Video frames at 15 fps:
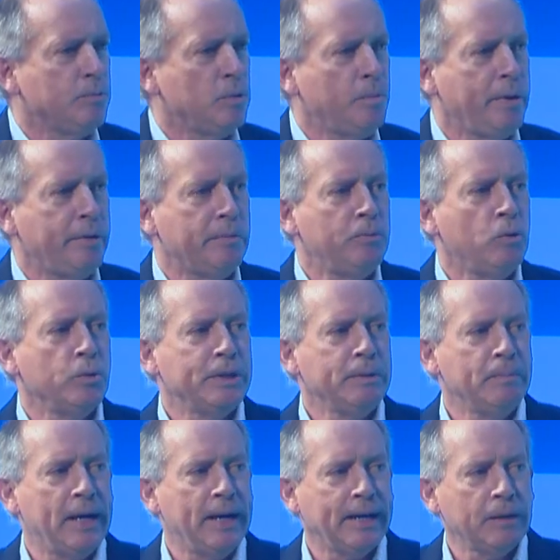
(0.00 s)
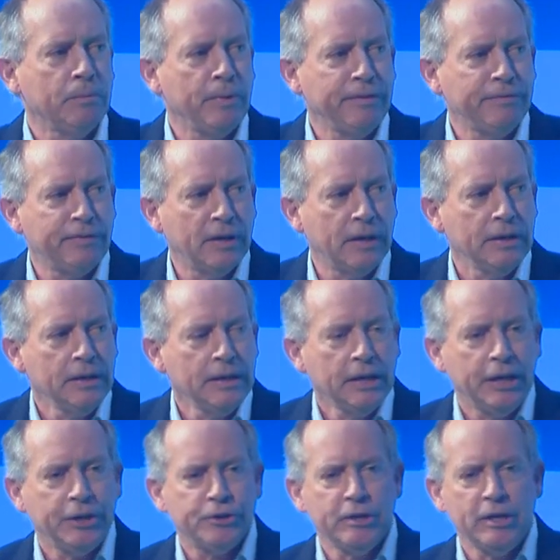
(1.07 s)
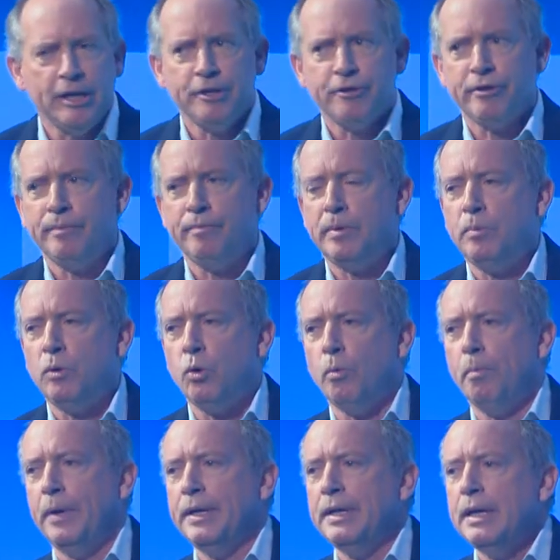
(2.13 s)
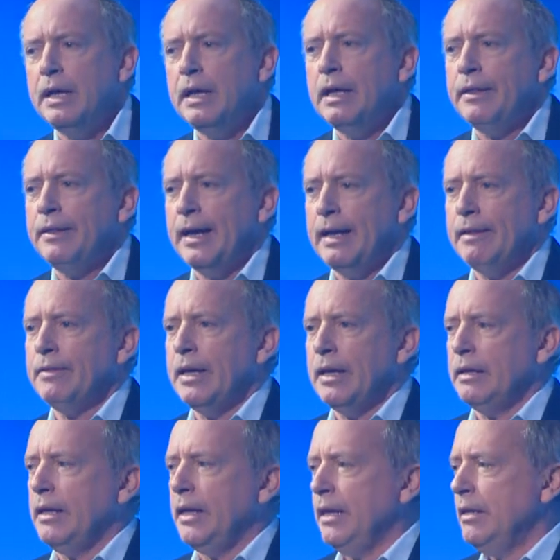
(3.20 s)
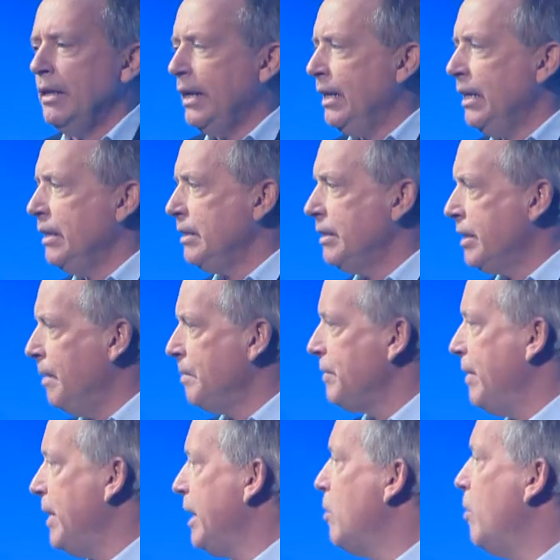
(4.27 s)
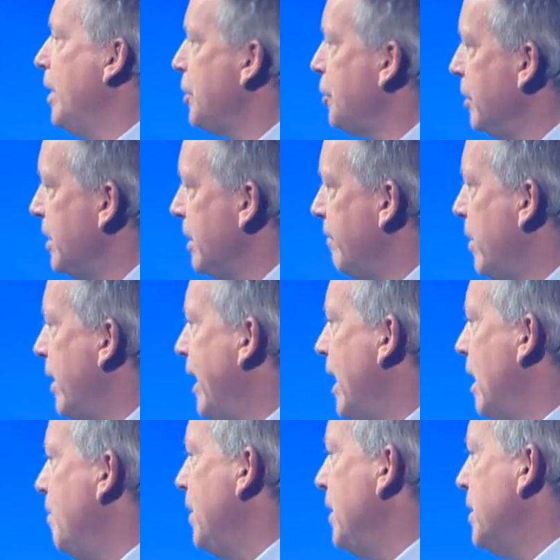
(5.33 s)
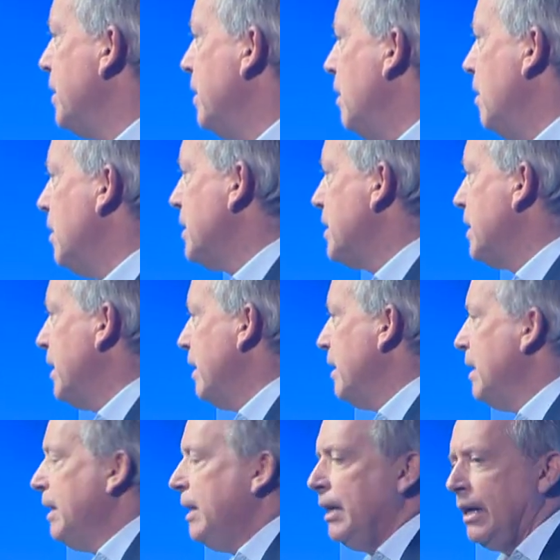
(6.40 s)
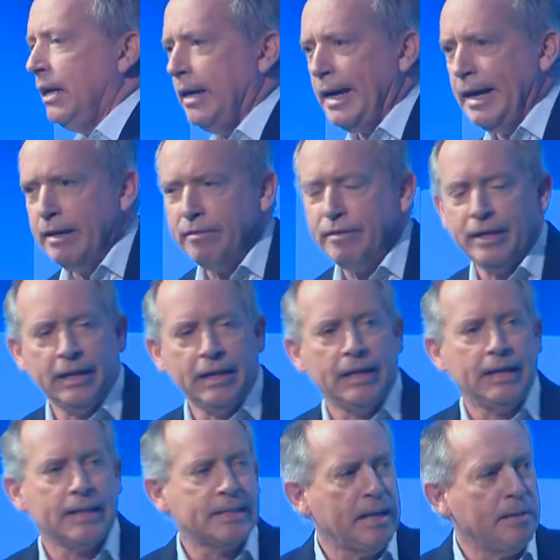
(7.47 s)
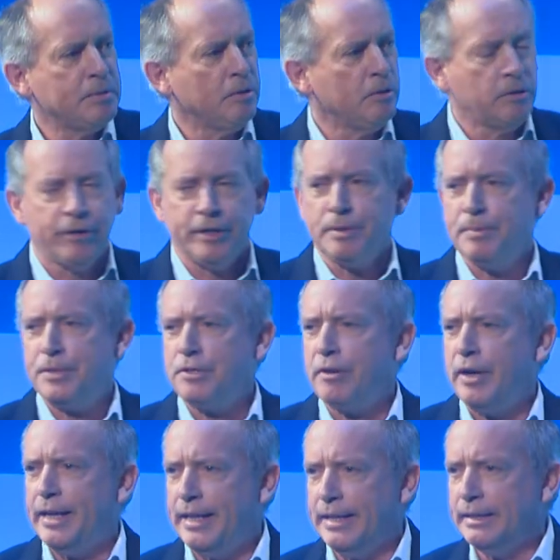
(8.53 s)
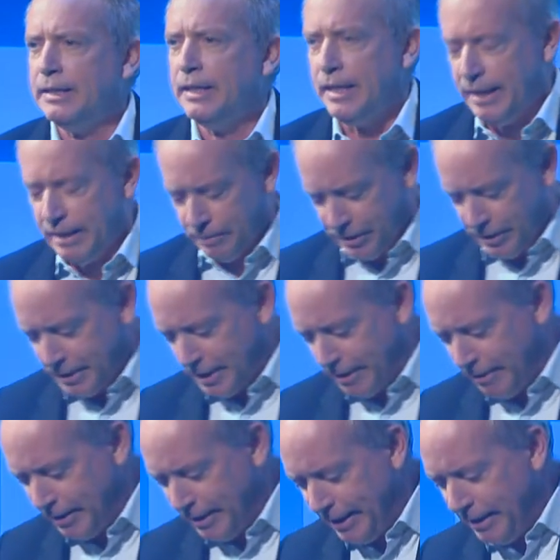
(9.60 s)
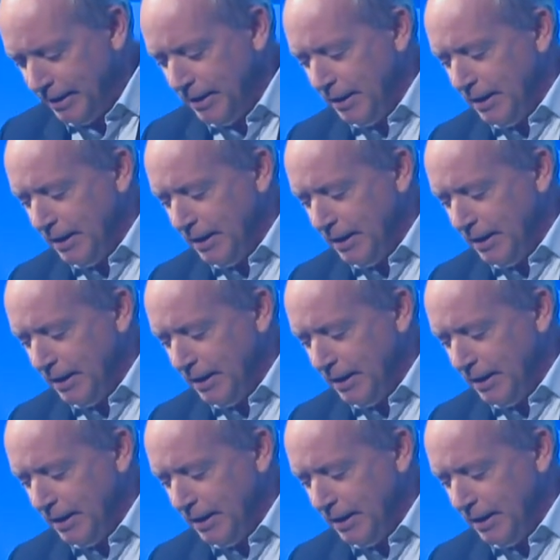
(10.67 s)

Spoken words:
and we'll be reporting back and we've issued an interim report. But in terms of any questions, I'm very happy to answer anything except on Christmas trading, which is currently